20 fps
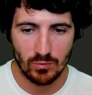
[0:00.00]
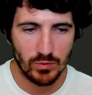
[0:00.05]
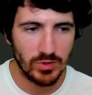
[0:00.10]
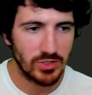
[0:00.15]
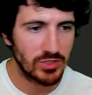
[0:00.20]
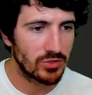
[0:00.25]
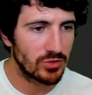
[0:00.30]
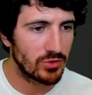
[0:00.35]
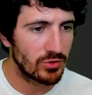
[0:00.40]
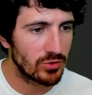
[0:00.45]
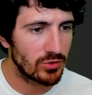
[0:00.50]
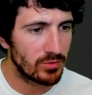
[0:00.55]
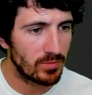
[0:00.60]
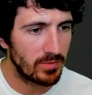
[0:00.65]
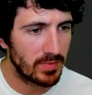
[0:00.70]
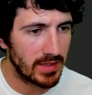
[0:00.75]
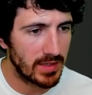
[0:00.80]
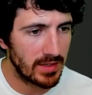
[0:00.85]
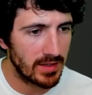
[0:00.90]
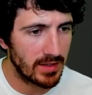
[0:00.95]
we
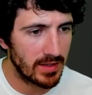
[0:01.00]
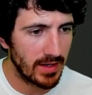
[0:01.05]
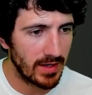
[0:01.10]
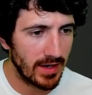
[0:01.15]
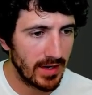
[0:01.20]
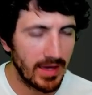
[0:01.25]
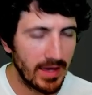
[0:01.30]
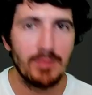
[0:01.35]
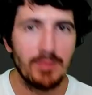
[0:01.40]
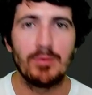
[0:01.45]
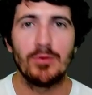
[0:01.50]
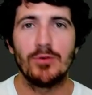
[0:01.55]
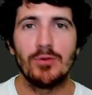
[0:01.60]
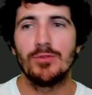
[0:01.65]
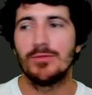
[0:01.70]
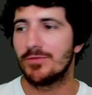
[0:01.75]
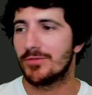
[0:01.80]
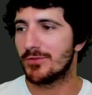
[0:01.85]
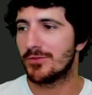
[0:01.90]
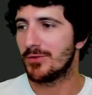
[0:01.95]
should be
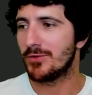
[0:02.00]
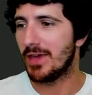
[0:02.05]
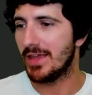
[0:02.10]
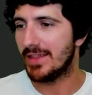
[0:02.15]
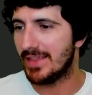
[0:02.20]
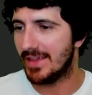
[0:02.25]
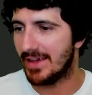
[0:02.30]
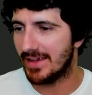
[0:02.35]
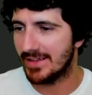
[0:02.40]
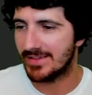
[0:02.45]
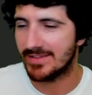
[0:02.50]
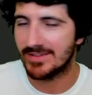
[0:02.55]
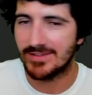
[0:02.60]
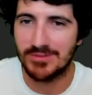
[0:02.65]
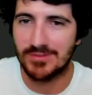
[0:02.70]
able to get that.